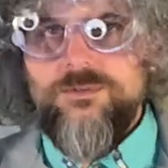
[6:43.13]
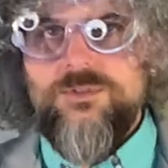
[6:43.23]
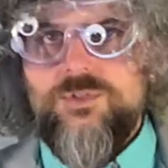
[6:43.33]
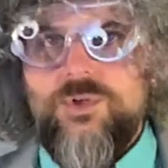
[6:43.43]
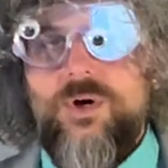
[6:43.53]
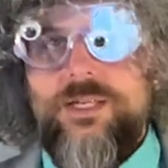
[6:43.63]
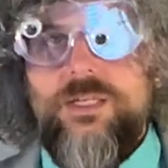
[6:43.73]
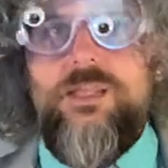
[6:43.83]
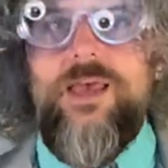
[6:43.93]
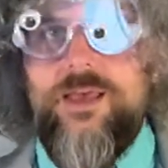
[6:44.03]
So I
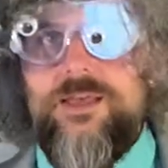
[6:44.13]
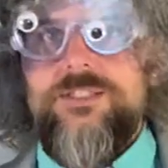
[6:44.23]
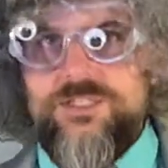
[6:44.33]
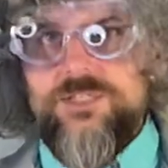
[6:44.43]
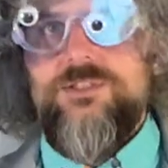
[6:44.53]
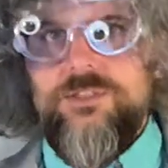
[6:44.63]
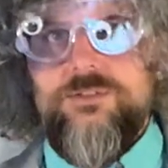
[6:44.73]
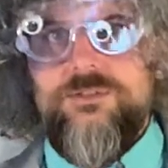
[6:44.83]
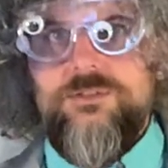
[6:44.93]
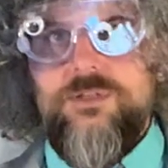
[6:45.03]
need A
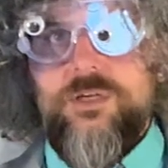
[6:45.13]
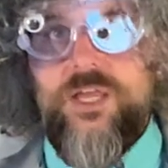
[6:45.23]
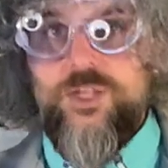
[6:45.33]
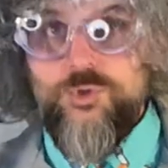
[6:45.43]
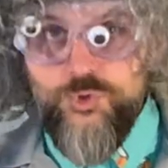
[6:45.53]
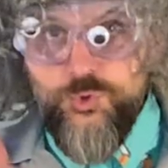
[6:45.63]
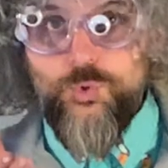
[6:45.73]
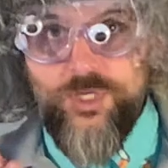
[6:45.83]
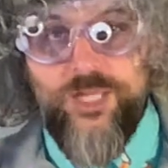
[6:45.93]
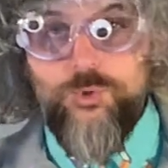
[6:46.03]
assistant. Can
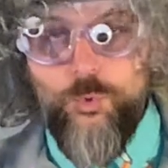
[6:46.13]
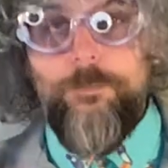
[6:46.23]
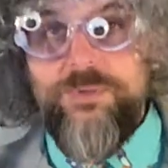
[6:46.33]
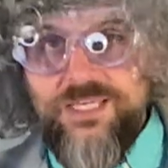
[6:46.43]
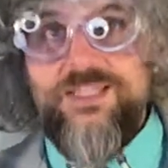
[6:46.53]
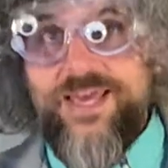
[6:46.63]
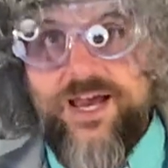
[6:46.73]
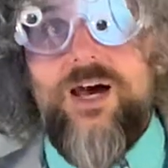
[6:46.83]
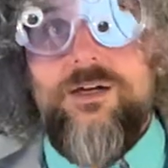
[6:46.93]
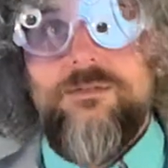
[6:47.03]
you be
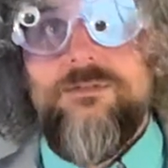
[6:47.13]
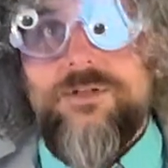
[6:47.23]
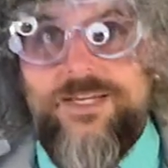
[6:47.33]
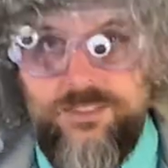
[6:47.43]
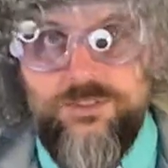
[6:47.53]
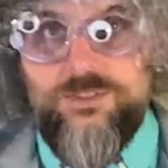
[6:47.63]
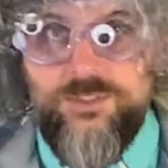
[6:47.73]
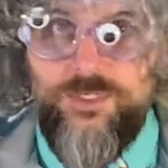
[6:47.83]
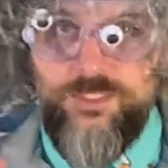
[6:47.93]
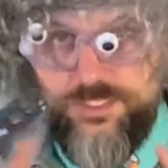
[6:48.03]
there, right?
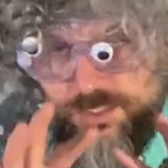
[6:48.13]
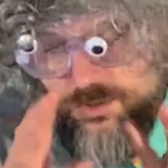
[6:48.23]
So it is that?